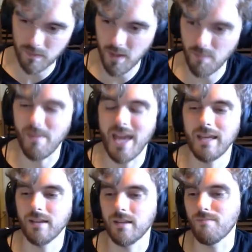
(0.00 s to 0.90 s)

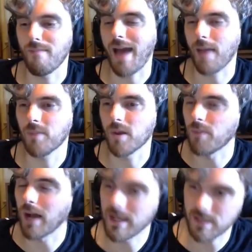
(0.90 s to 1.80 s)
making the map,
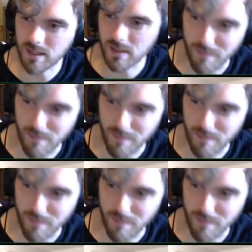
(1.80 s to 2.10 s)
compositing the